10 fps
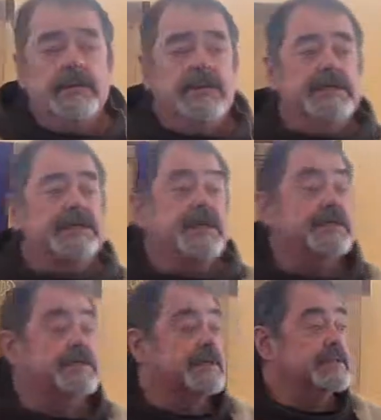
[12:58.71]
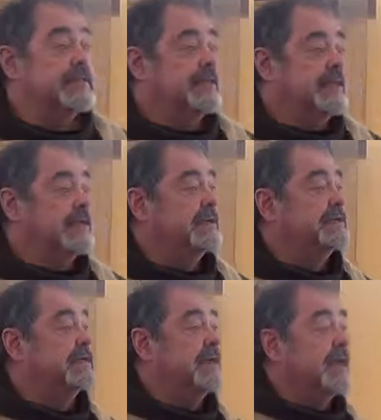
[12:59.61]
he tells us that he
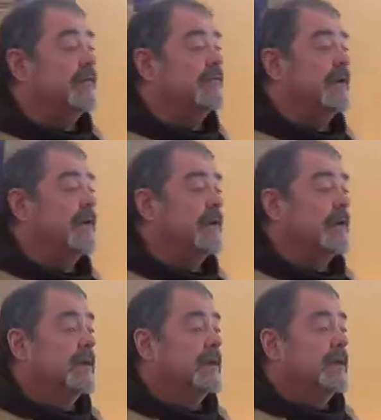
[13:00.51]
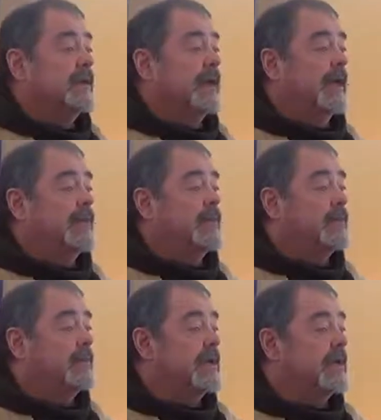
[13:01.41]
is the Alpha and the
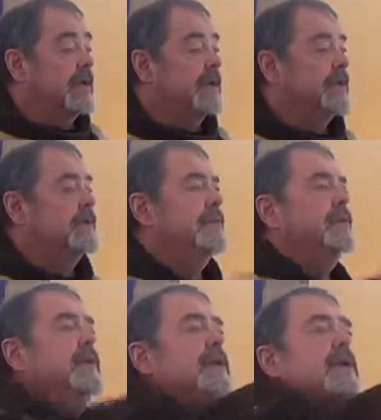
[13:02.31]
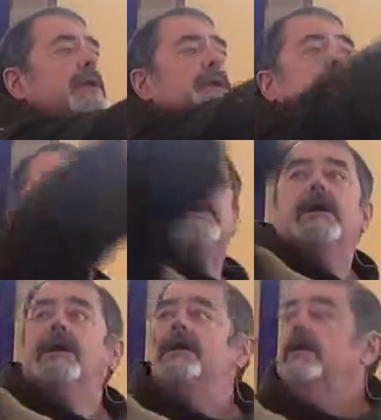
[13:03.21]
Omega, the beginning
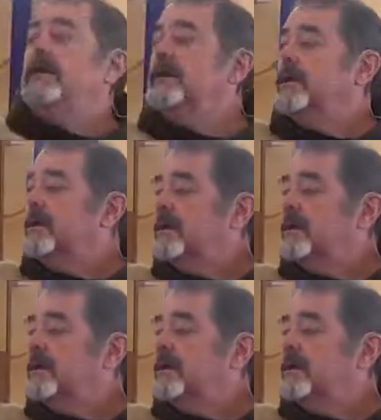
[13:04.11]
and the end.